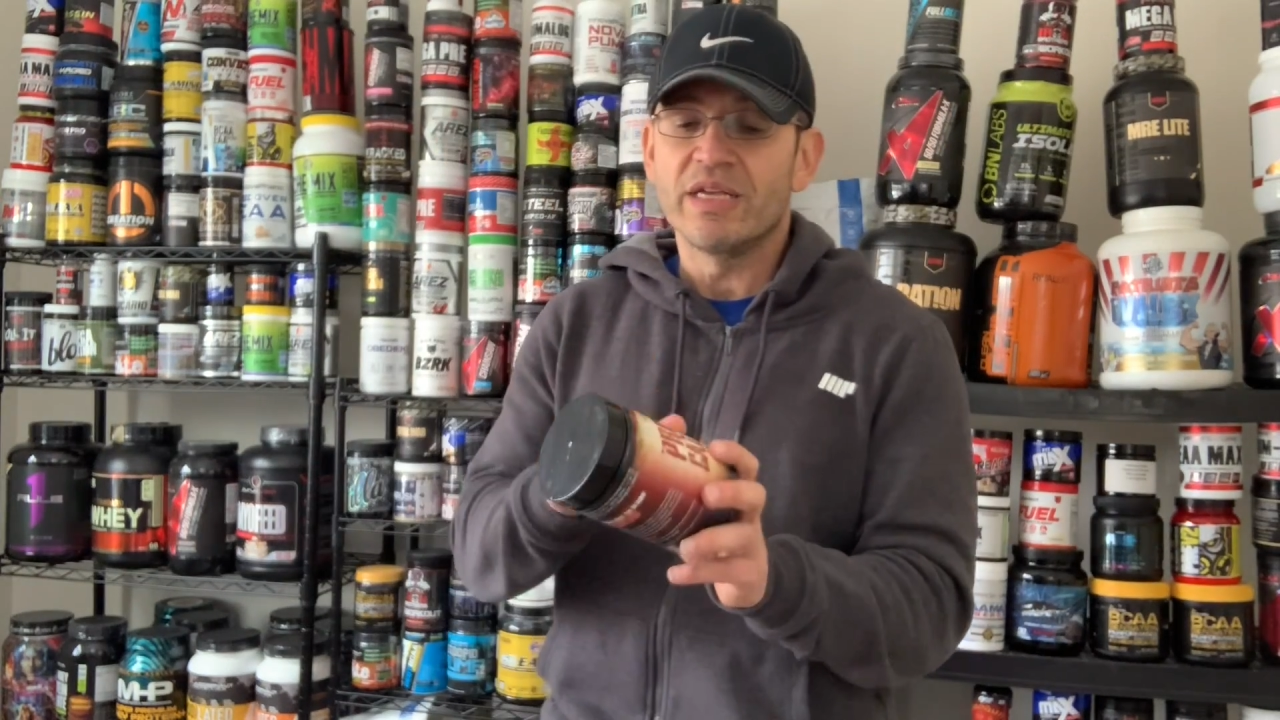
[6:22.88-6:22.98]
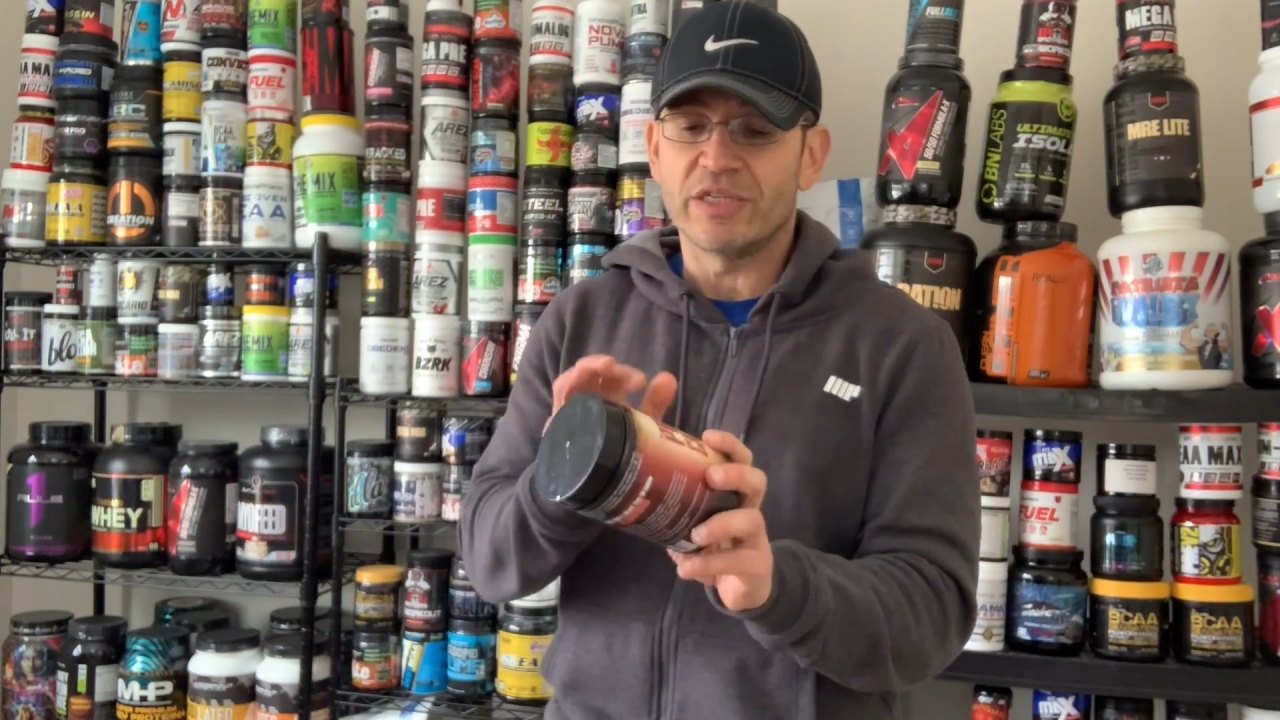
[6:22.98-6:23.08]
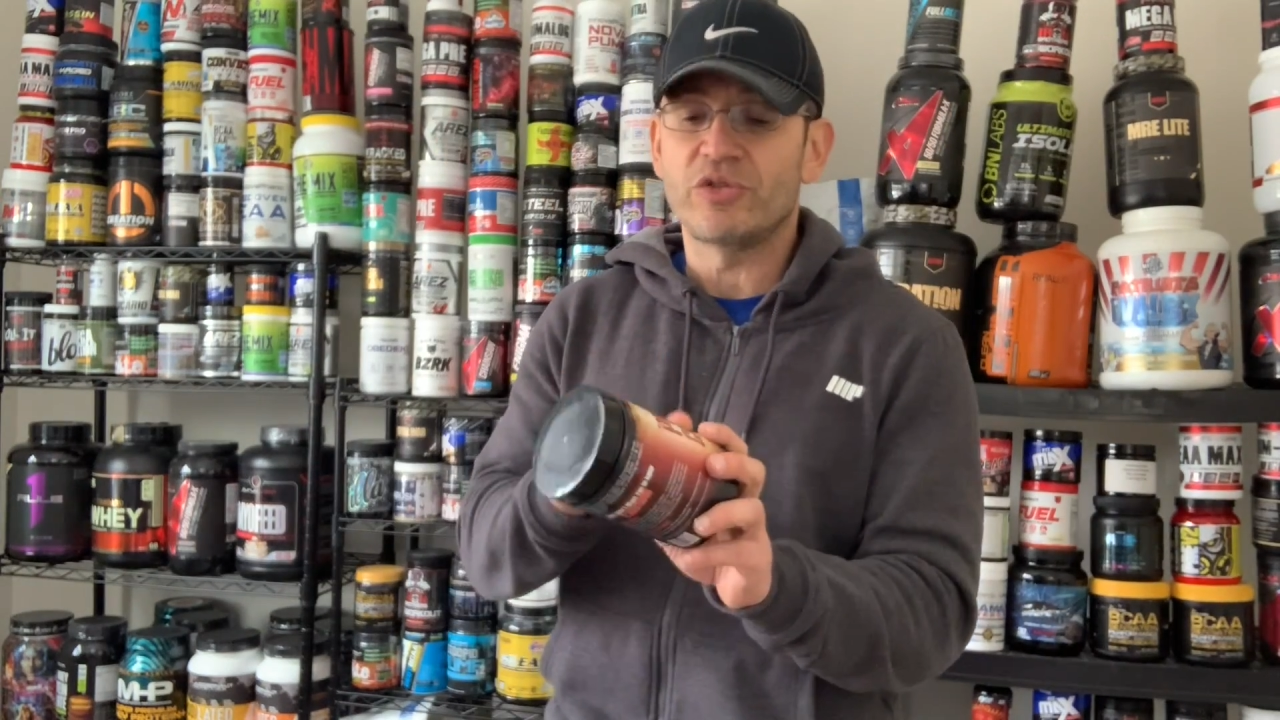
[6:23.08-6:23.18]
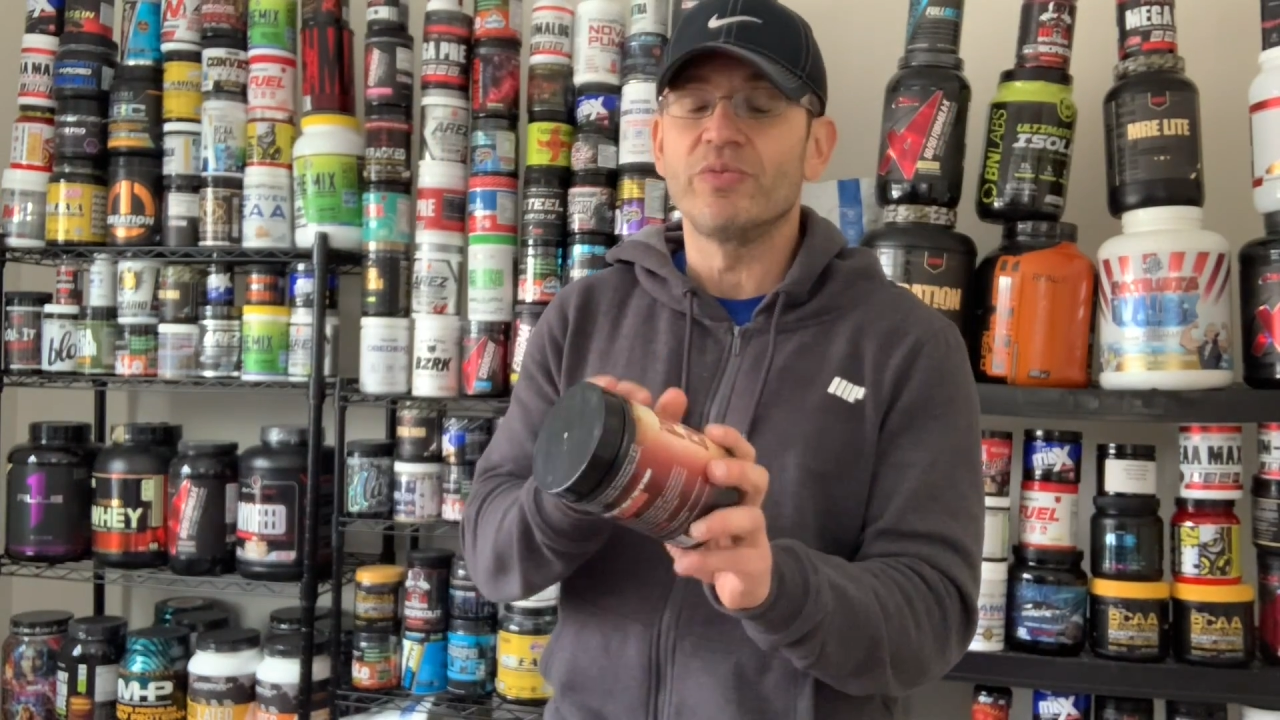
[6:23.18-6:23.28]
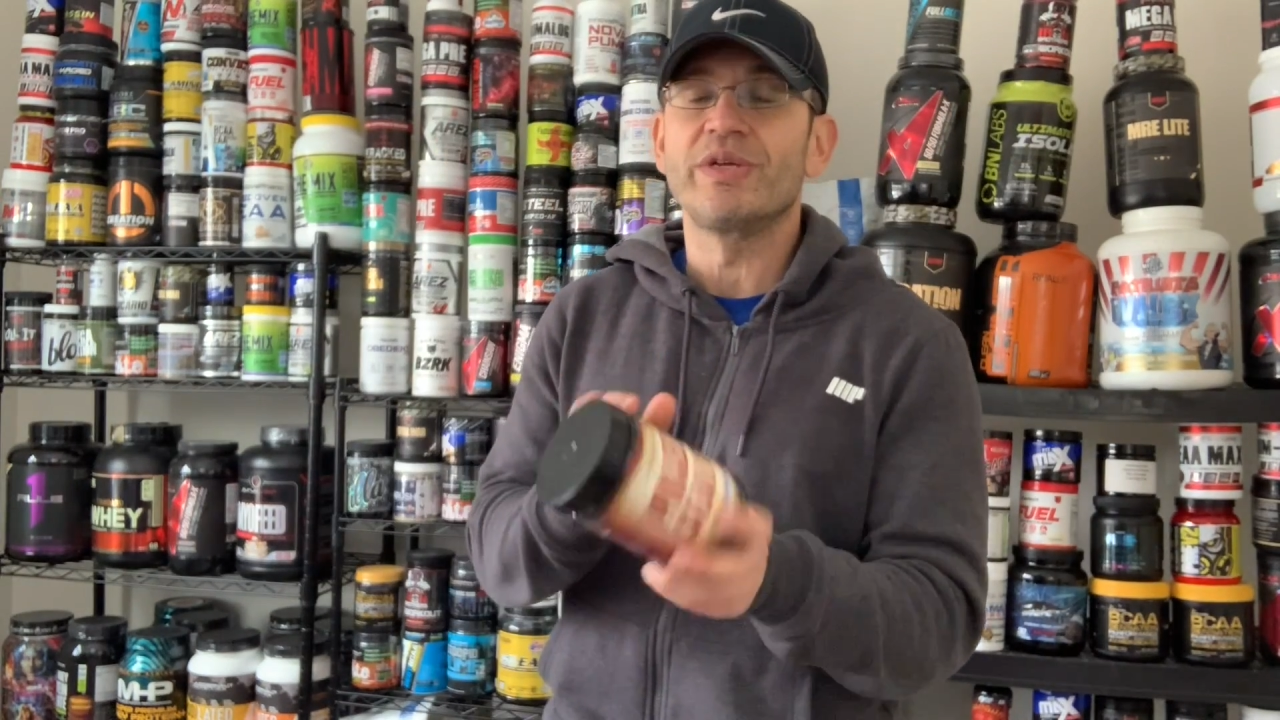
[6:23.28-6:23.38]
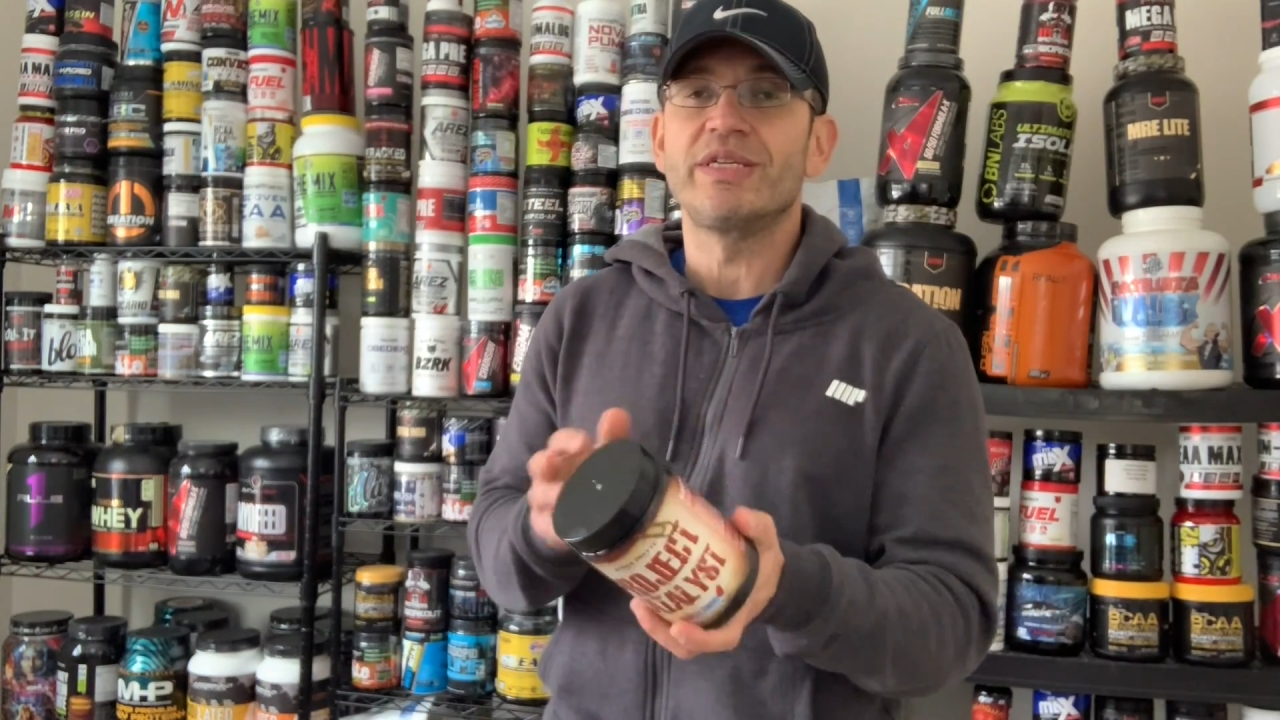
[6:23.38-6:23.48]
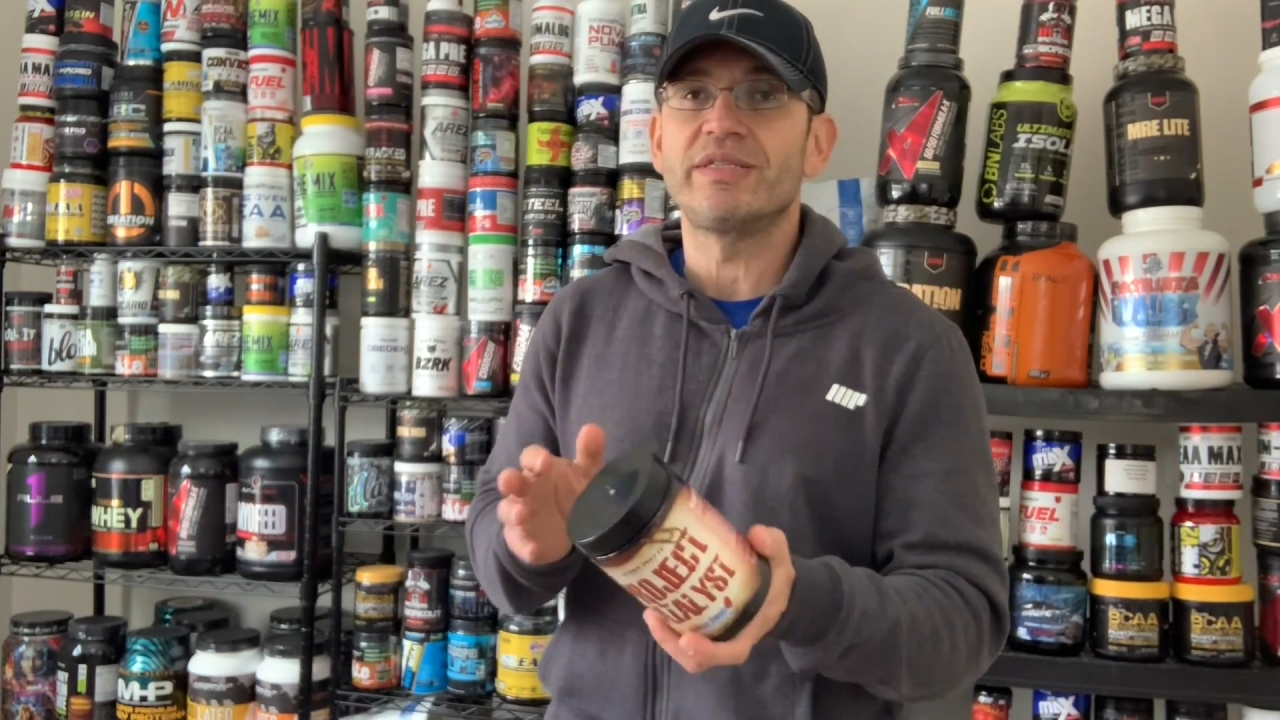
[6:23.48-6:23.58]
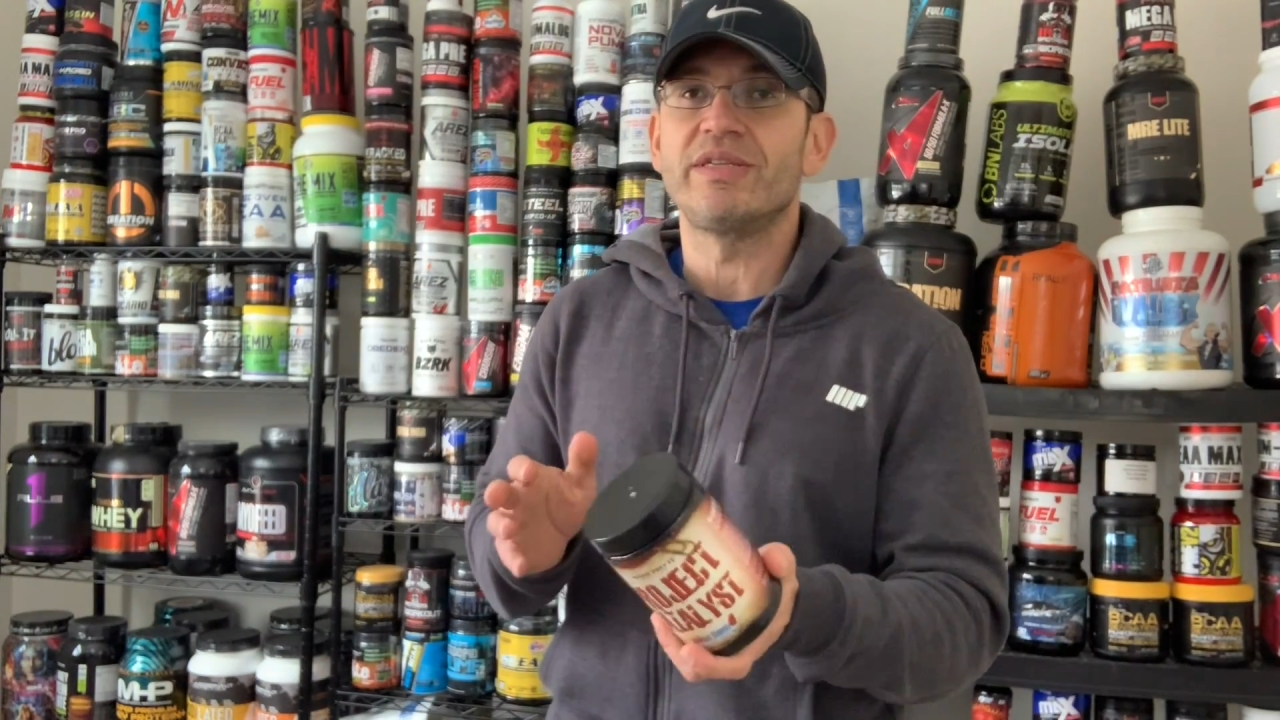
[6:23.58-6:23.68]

Assuming this